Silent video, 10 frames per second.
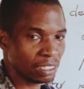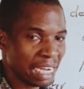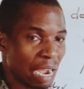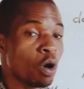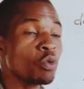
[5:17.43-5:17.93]

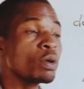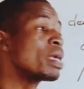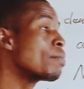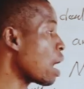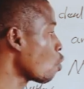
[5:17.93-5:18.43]
That's what we
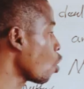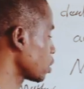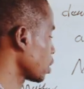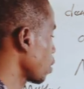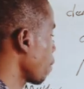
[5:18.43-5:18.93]
mean by
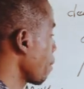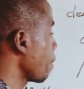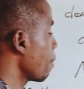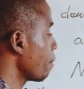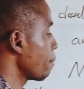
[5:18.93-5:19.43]
what?
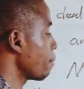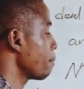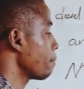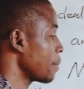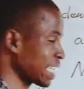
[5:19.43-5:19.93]

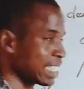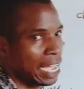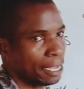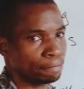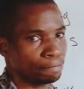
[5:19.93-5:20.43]
Matter.